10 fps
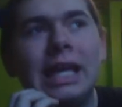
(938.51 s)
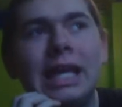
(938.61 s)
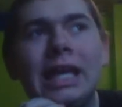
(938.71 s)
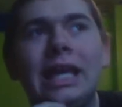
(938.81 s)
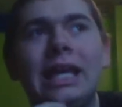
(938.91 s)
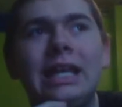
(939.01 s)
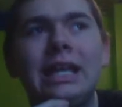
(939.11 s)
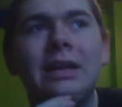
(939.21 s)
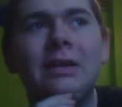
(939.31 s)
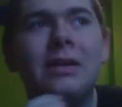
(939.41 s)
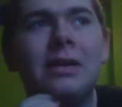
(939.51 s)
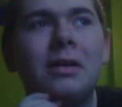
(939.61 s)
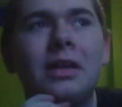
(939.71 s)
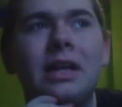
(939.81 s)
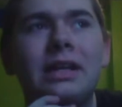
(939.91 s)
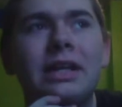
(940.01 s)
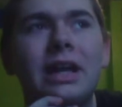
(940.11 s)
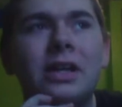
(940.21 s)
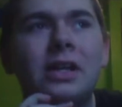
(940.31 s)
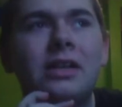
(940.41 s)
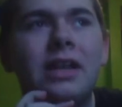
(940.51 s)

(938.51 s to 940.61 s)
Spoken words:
and it kind of